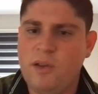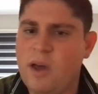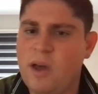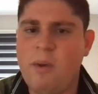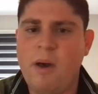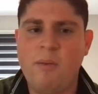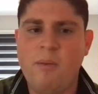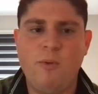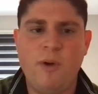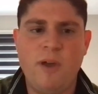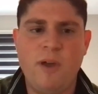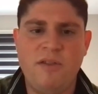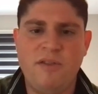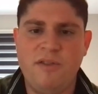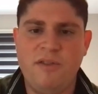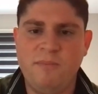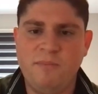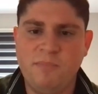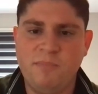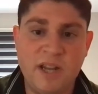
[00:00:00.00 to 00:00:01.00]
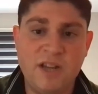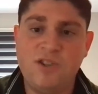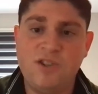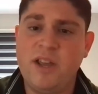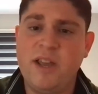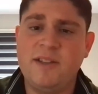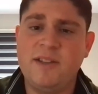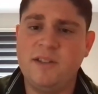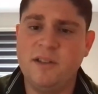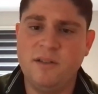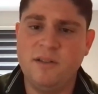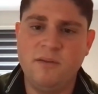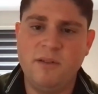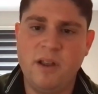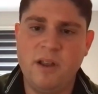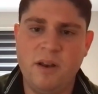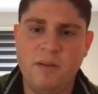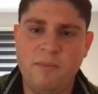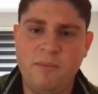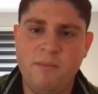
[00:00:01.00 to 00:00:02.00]
come up with dishes and,
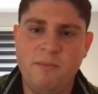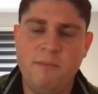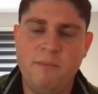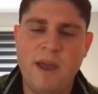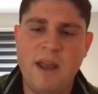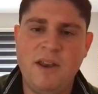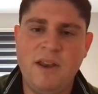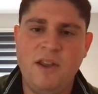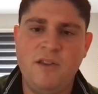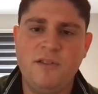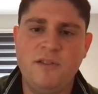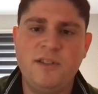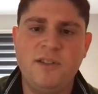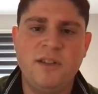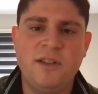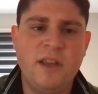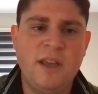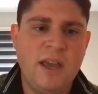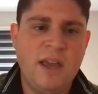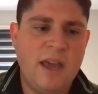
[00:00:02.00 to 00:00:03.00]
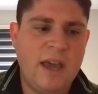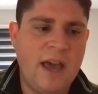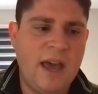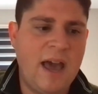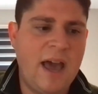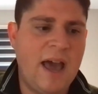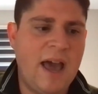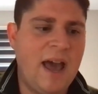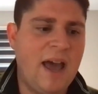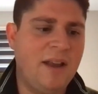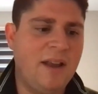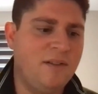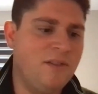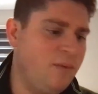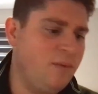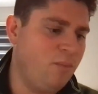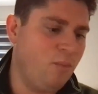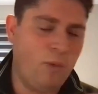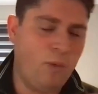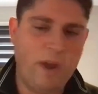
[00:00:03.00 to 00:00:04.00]
and menus,
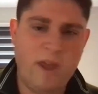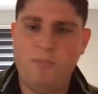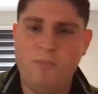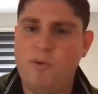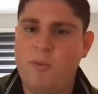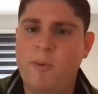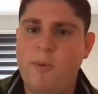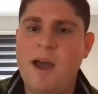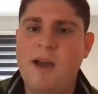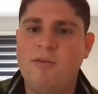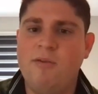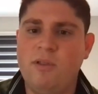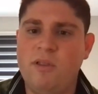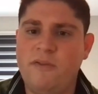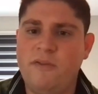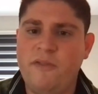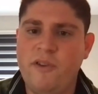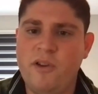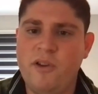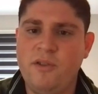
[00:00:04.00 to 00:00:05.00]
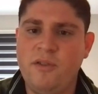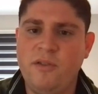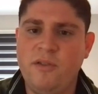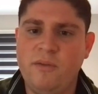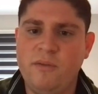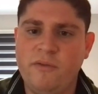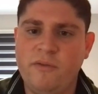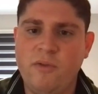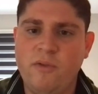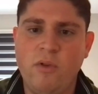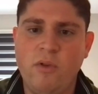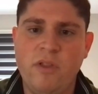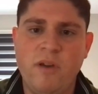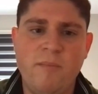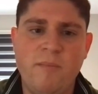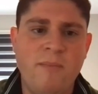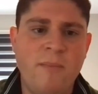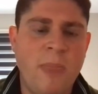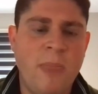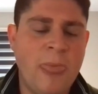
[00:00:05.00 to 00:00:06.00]
and we prepare all the food for
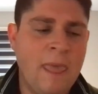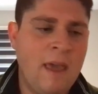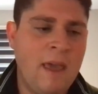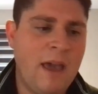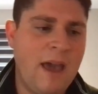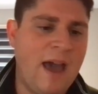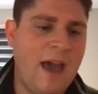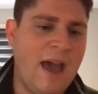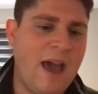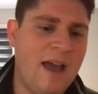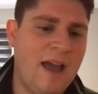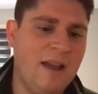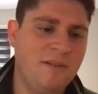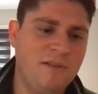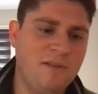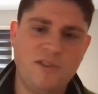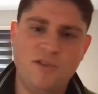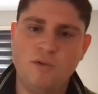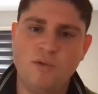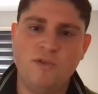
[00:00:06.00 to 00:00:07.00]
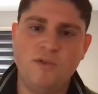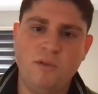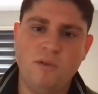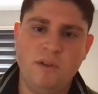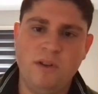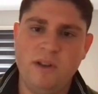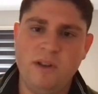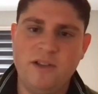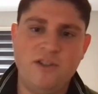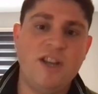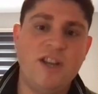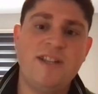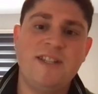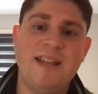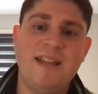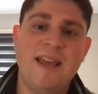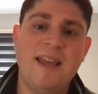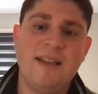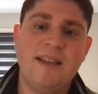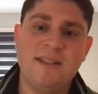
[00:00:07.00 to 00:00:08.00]
them and sort all the
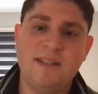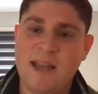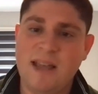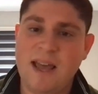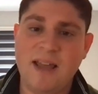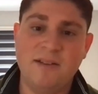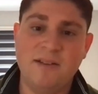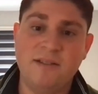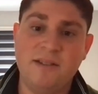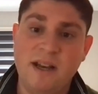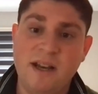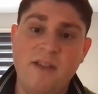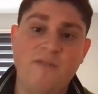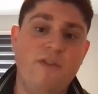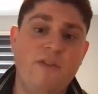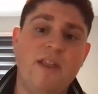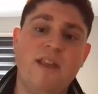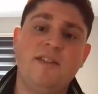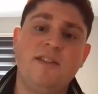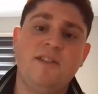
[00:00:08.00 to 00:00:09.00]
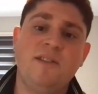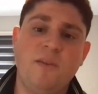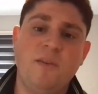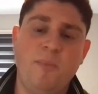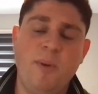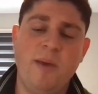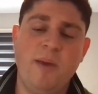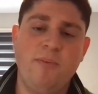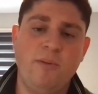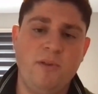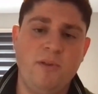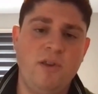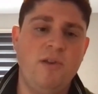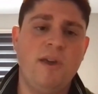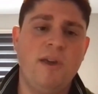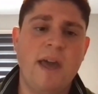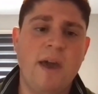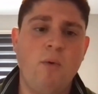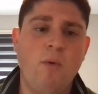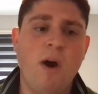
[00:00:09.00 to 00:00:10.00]
logistics and deliver this to people
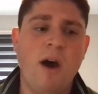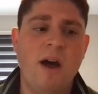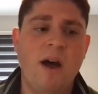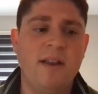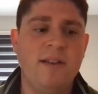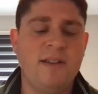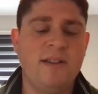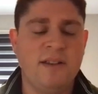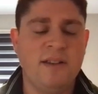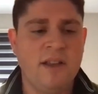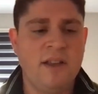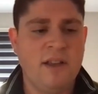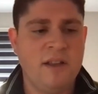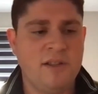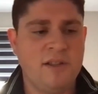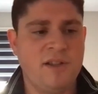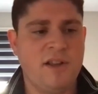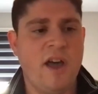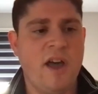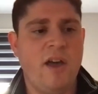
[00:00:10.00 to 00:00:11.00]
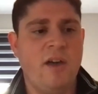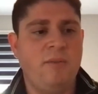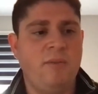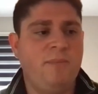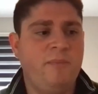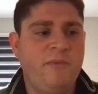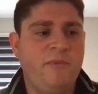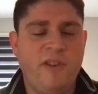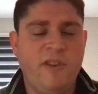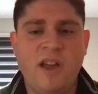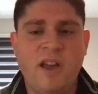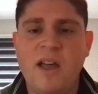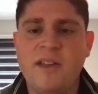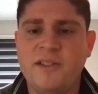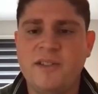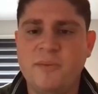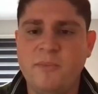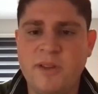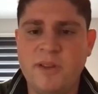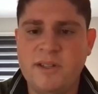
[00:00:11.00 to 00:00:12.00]
UK wide. So for
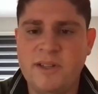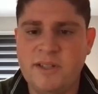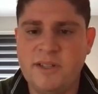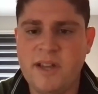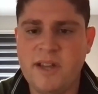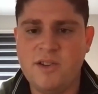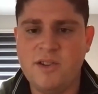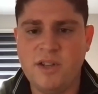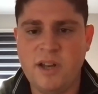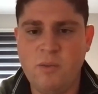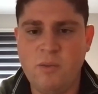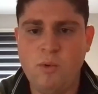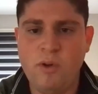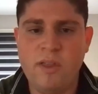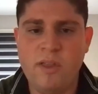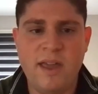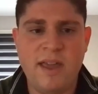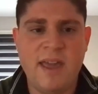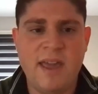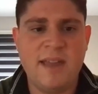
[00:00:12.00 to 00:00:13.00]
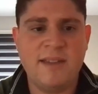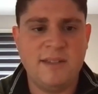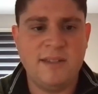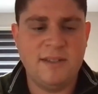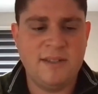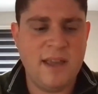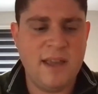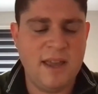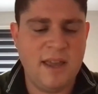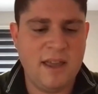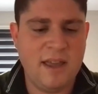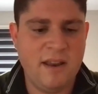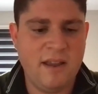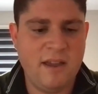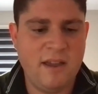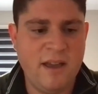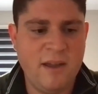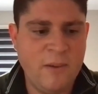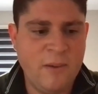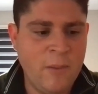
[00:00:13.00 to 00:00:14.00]
customers, essentially what they get is they get
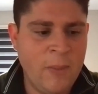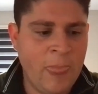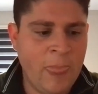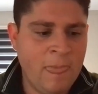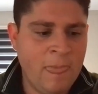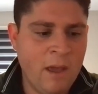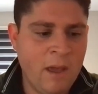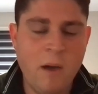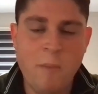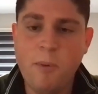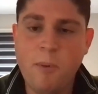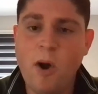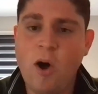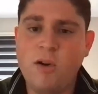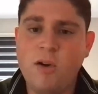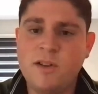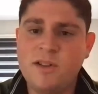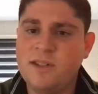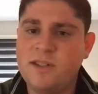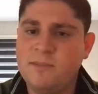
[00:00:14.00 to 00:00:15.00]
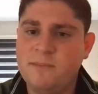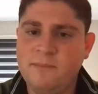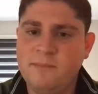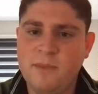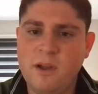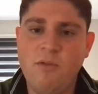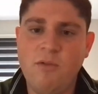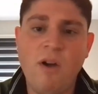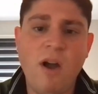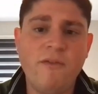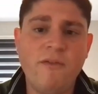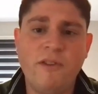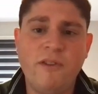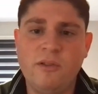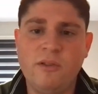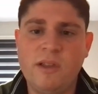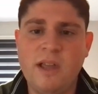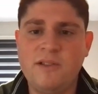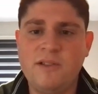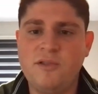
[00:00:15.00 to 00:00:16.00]
a, a box arriving
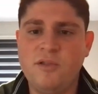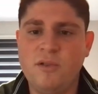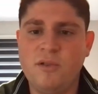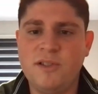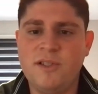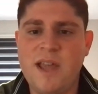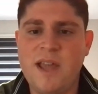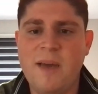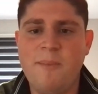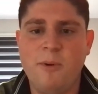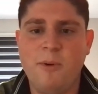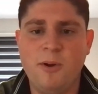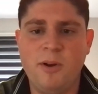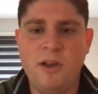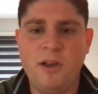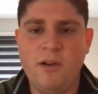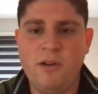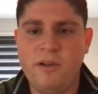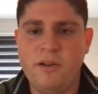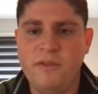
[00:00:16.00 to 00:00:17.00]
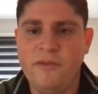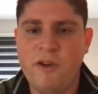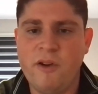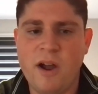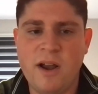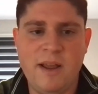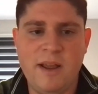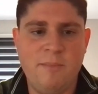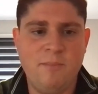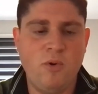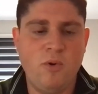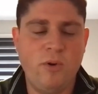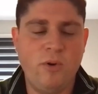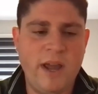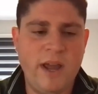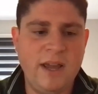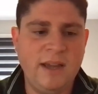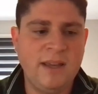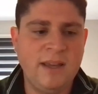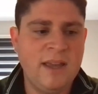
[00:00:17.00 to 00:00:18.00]
on their doorstep on a, on a Friday
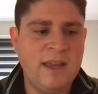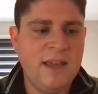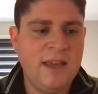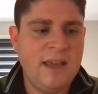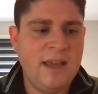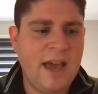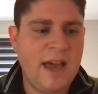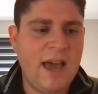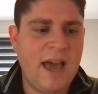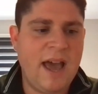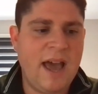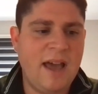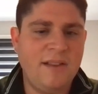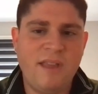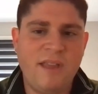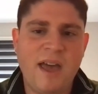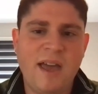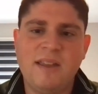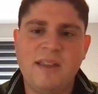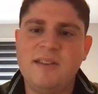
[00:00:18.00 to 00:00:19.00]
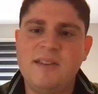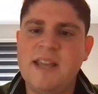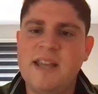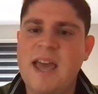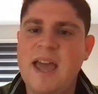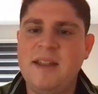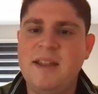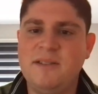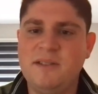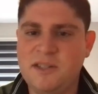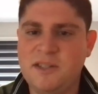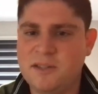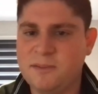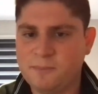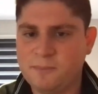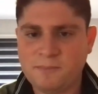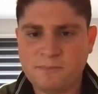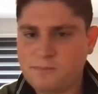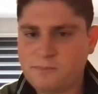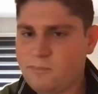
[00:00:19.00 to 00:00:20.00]
morning, and that contains
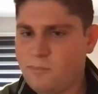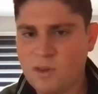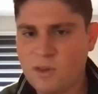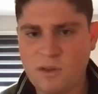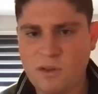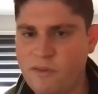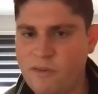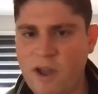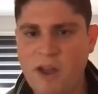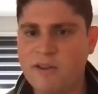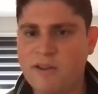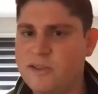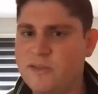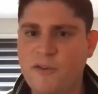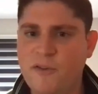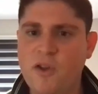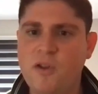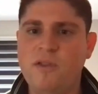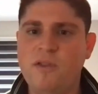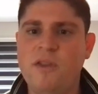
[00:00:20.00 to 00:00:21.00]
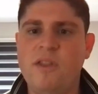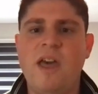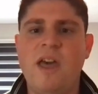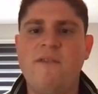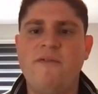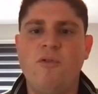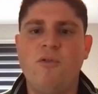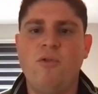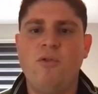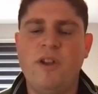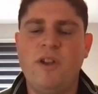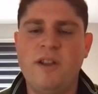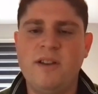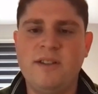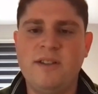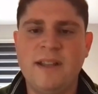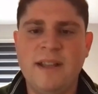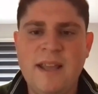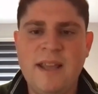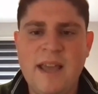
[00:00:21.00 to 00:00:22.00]
various food that they've
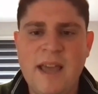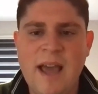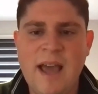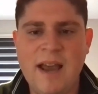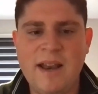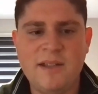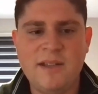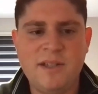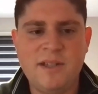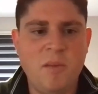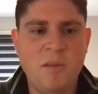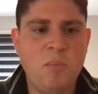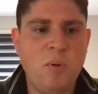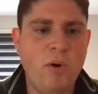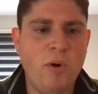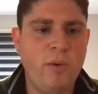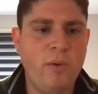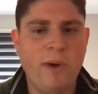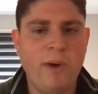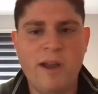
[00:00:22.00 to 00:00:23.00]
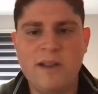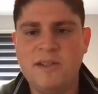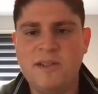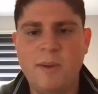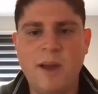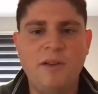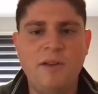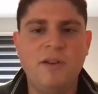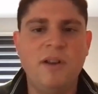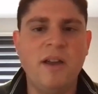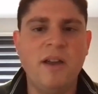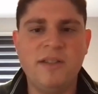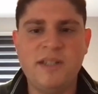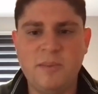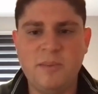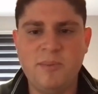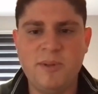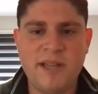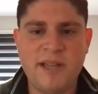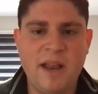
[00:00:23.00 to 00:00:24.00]
ordered. And it's at the point where it's about
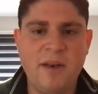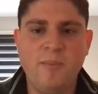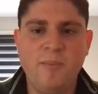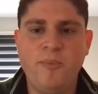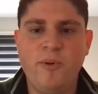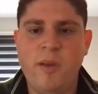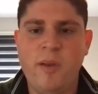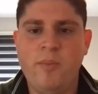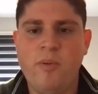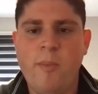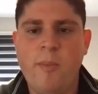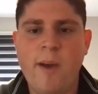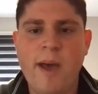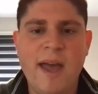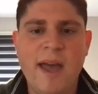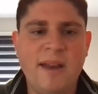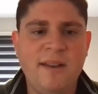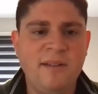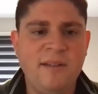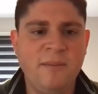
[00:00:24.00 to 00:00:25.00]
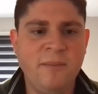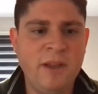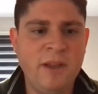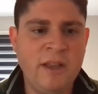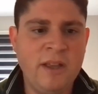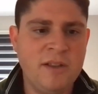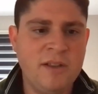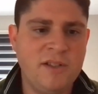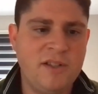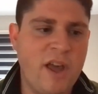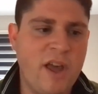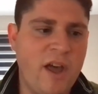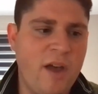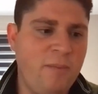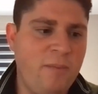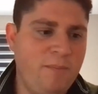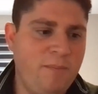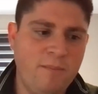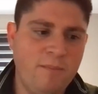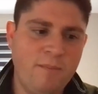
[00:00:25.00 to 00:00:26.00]
90% pre prepared.
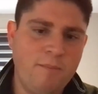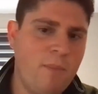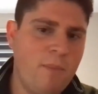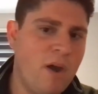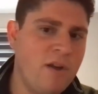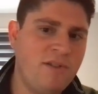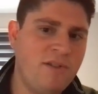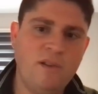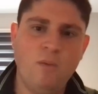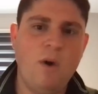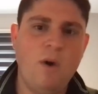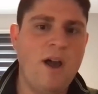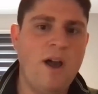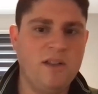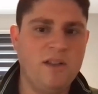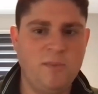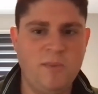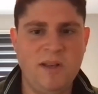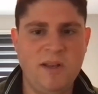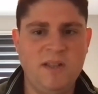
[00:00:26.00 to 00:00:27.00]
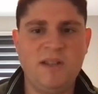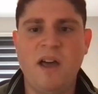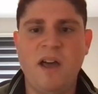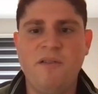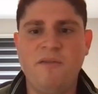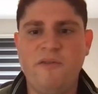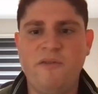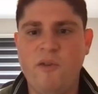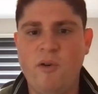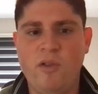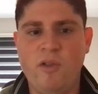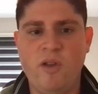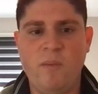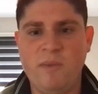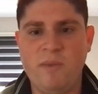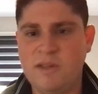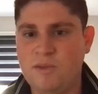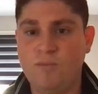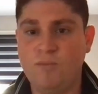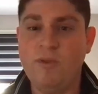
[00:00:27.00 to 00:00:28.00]
So most of the work has been done for
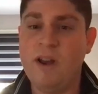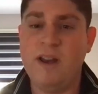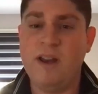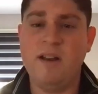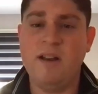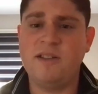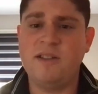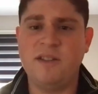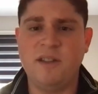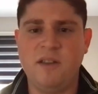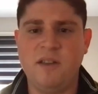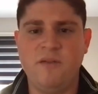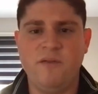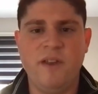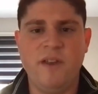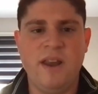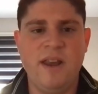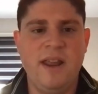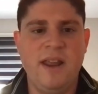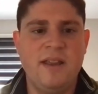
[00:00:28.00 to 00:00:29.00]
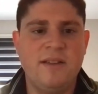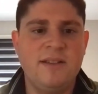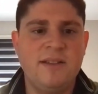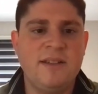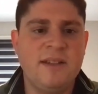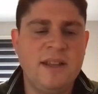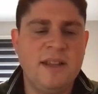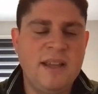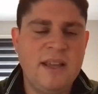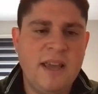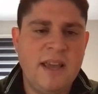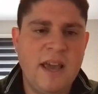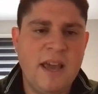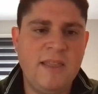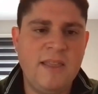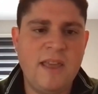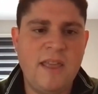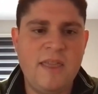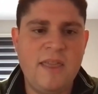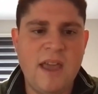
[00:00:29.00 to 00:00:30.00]
them. It's really nice and convenient.
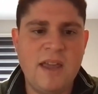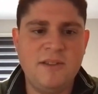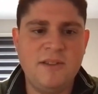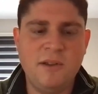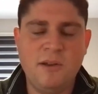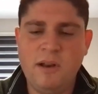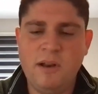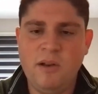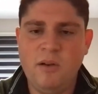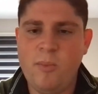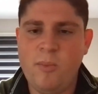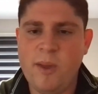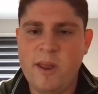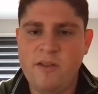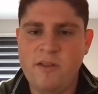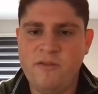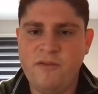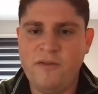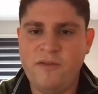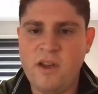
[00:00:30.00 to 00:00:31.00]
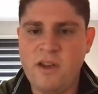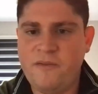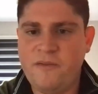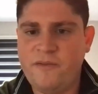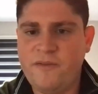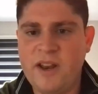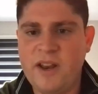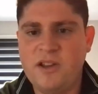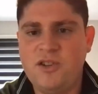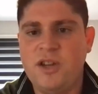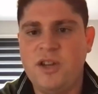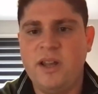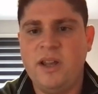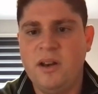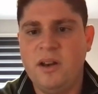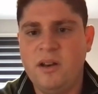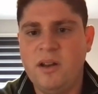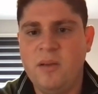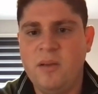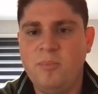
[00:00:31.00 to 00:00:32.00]
And then they do a little bit of, of finishing
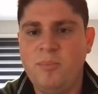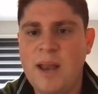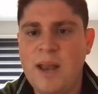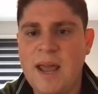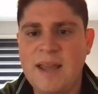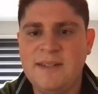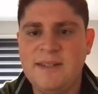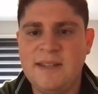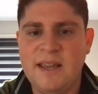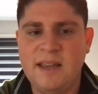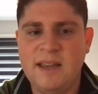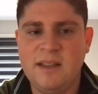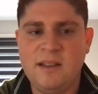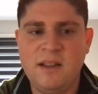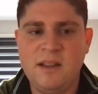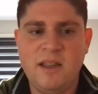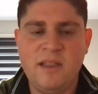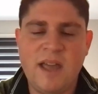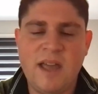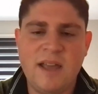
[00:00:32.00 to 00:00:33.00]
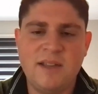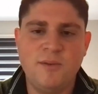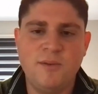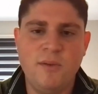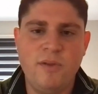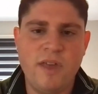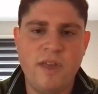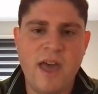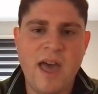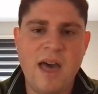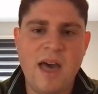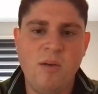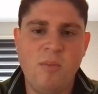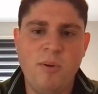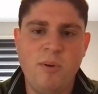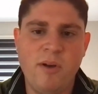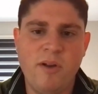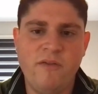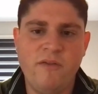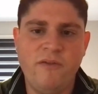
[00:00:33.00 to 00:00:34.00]
and, and plating. And, and, that's with the
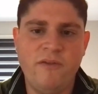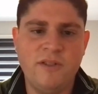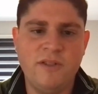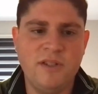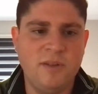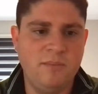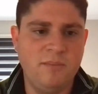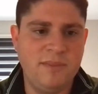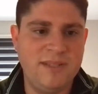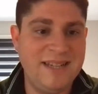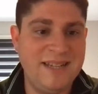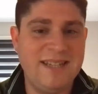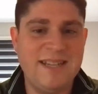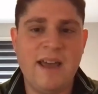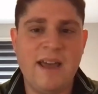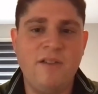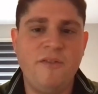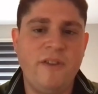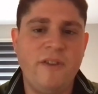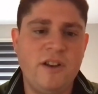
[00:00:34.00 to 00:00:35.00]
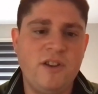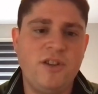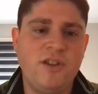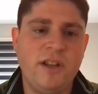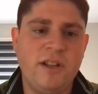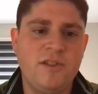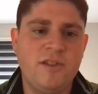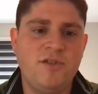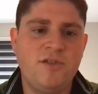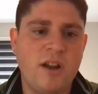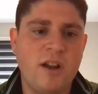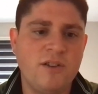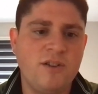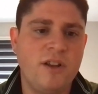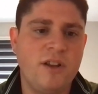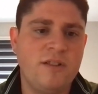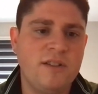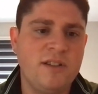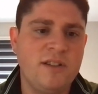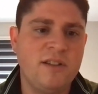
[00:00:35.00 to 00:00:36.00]
help of some detailed finishing
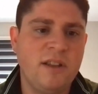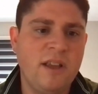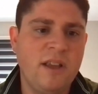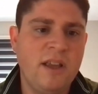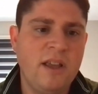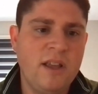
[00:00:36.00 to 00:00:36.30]
instructions.